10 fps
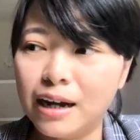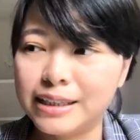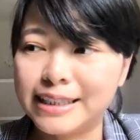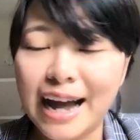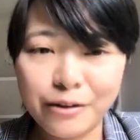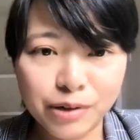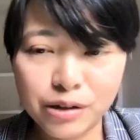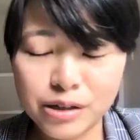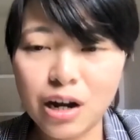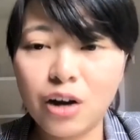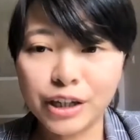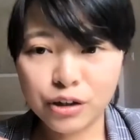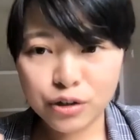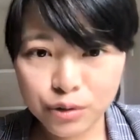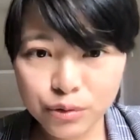a diverse or
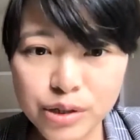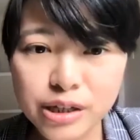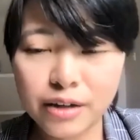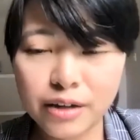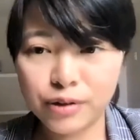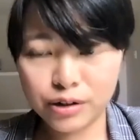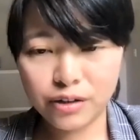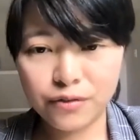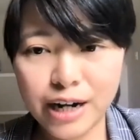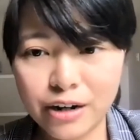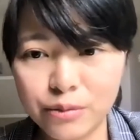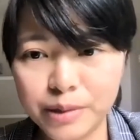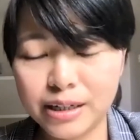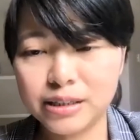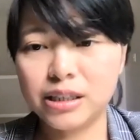inclusive learning
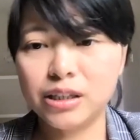environment,